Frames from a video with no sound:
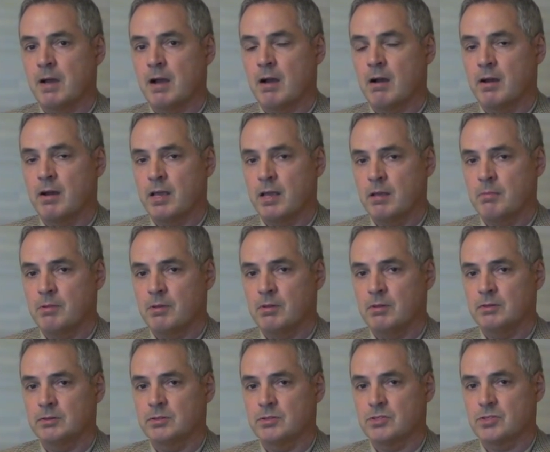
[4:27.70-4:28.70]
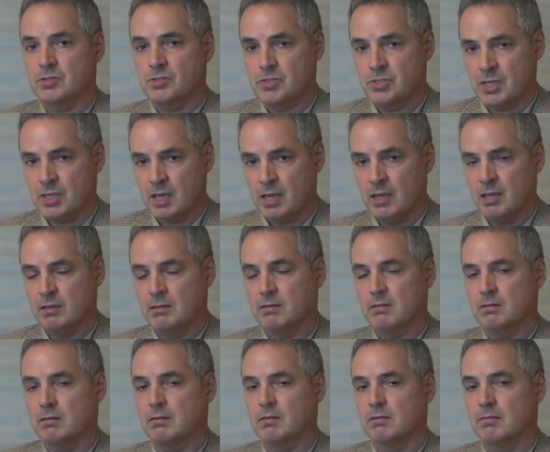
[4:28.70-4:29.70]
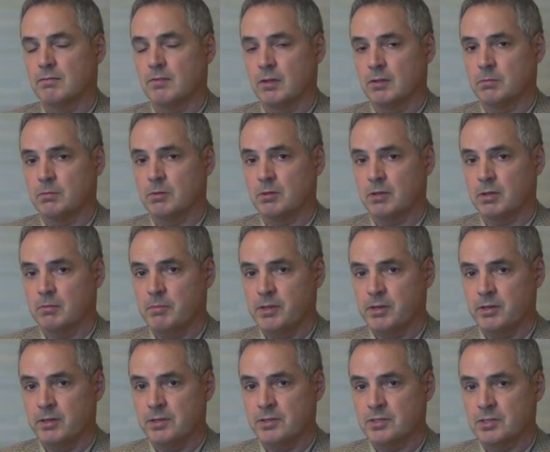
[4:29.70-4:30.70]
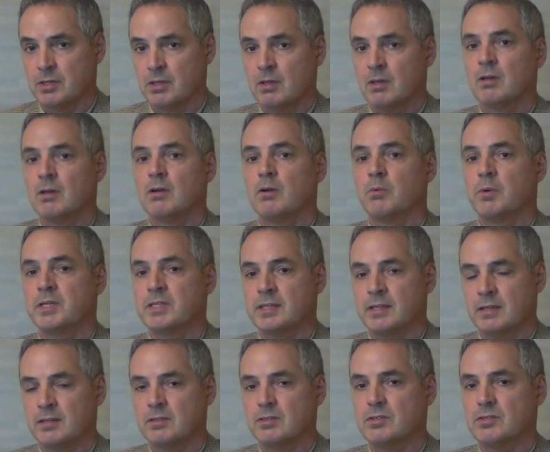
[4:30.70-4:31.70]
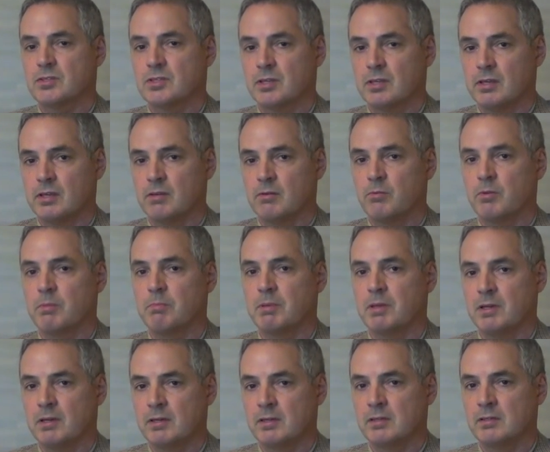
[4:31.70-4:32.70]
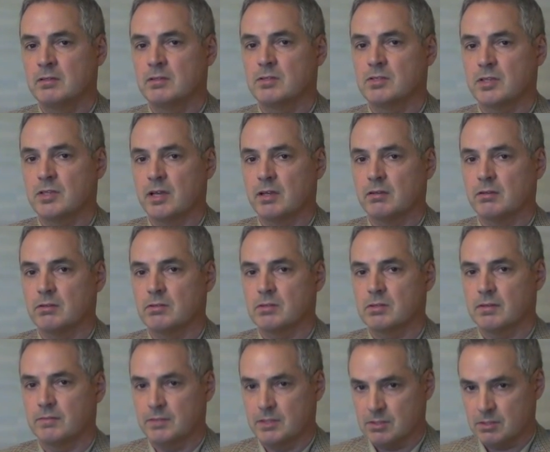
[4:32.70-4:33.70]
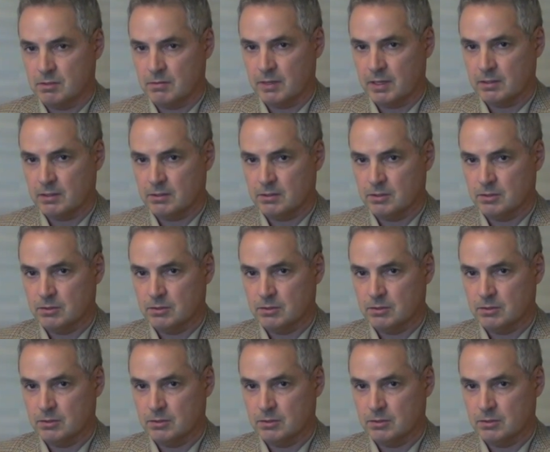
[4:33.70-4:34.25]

are able to sustain vulnerable communities, we tend to see repeated cycles of disadvantage.